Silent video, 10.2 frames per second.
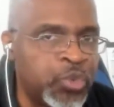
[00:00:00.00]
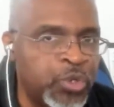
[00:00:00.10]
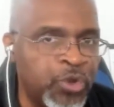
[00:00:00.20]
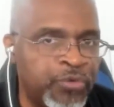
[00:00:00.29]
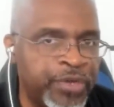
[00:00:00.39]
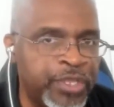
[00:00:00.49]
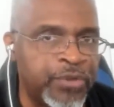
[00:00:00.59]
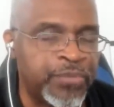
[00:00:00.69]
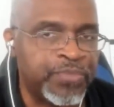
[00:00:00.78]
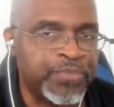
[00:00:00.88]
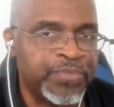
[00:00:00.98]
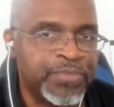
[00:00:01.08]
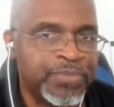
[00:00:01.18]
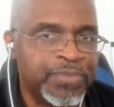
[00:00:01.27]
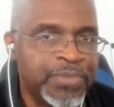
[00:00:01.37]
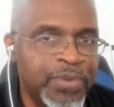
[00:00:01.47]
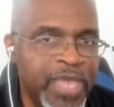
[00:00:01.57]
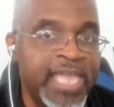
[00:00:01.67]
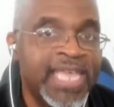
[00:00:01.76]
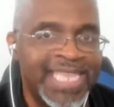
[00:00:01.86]
to rule over you,
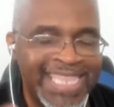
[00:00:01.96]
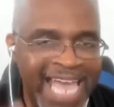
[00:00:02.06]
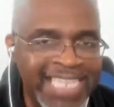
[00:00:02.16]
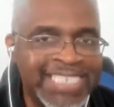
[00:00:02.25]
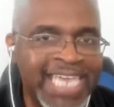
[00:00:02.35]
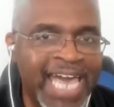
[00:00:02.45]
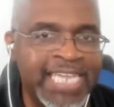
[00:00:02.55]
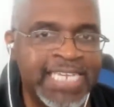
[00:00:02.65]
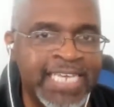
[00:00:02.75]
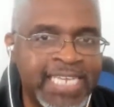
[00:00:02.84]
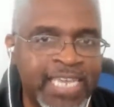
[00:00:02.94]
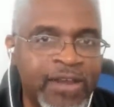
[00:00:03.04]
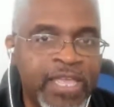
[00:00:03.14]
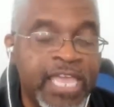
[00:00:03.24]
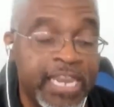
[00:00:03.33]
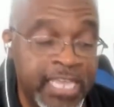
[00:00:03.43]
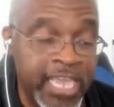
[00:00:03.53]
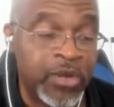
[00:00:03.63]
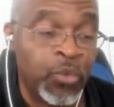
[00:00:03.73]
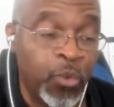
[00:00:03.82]
okay? That's the idea here. And
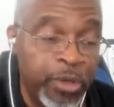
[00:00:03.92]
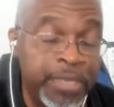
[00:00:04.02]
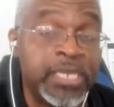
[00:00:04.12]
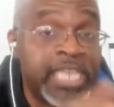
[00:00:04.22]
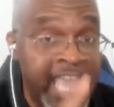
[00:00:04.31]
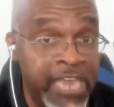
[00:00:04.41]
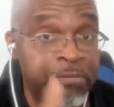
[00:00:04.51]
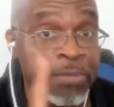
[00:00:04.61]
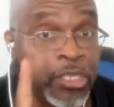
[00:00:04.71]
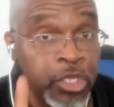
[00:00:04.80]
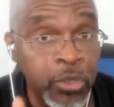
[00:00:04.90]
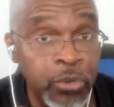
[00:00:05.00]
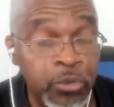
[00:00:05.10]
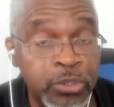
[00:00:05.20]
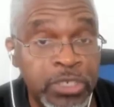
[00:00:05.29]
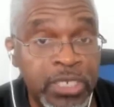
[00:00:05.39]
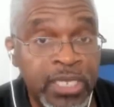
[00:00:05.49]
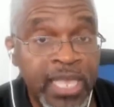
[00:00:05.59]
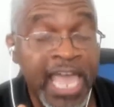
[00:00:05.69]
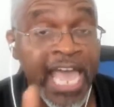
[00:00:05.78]
again, women can be used
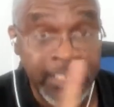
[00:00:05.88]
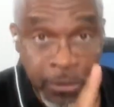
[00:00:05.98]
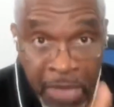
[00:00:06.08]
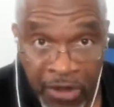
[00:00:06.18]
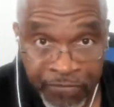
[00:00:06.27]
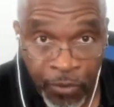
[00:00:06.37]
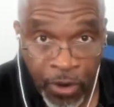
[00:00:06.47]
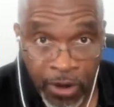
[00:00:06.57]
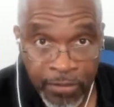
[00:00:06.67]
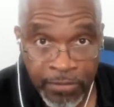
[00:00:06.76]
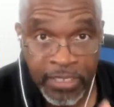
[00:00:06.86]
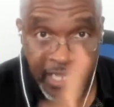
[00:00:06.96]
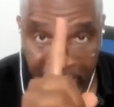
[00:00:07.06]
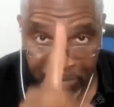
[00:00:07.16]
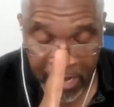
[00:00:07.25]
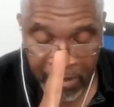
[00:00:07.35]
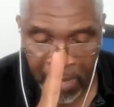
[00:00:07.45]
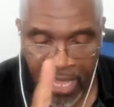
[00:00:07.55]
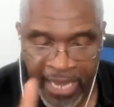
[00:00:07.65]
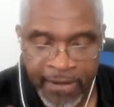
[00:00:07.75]
as a metaphor. Keep that in
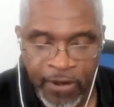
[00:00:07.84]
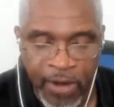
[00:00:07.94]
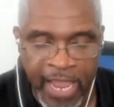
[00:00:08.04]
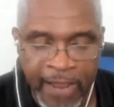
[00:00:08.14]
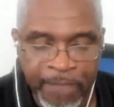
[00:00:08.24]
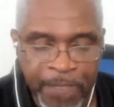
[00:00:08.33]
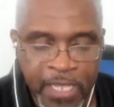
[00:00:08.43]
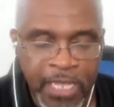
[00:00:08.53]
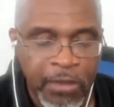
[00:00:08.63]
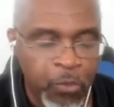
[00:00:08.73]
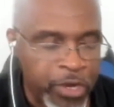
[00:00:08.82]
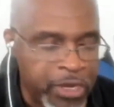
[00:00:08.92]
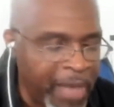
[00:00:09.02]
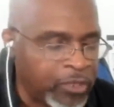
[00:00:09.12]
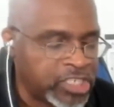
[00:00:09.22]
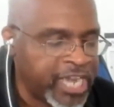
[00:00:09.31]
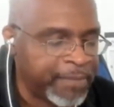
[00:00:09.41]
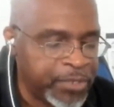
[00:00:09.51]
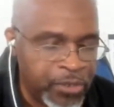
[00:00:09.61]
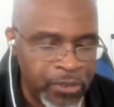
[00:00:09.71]
mind, all right? What about
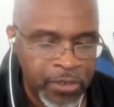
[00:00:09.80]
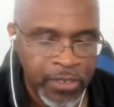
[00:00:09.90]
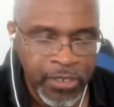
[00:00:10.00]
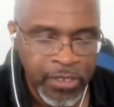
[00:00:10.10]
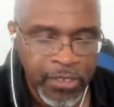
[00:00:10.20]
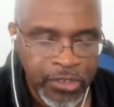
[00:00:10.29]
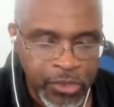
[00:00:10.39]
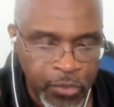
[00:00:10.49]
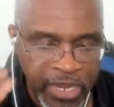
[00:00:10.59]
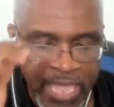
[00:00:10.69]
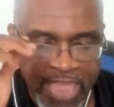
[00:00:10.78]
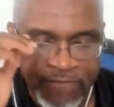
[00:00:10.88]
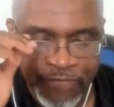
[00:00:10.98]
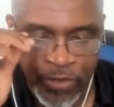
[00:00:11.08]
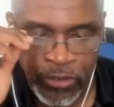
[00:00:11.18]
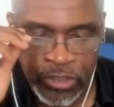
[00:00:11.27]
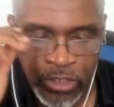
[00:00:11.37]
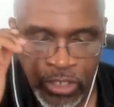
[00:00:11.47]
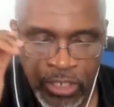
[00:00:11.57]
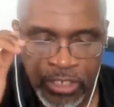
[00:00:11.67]
chapter 3 and
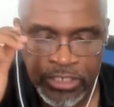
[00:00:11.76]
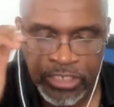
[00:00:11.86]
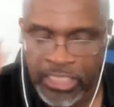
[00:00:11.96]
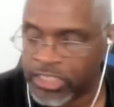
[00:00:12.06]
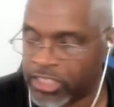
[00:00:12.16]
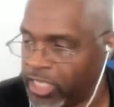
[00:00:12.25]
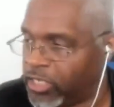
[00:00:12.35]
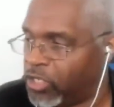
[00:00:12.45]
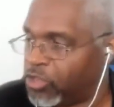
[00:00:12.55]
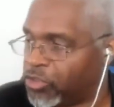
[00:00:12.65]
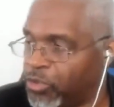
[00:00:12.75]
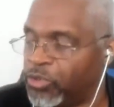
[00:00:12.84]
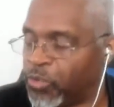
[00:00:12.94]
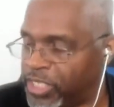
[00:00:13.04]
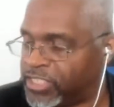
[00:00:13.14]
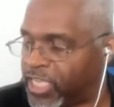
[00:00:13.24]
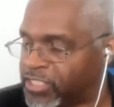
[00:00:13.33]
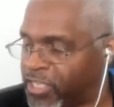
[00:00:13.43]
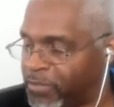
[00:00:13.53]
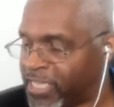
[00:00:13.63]
verse 16 through
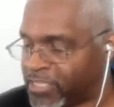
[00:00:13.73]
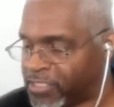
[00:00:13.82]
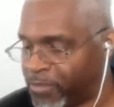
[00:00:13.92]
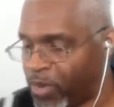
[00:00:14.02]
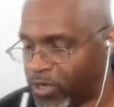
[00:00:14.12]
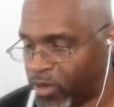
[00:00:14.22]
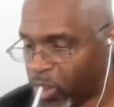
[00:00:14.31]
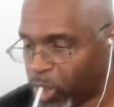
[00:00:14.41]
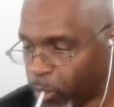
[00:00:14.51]
26? Let me take a sip of water.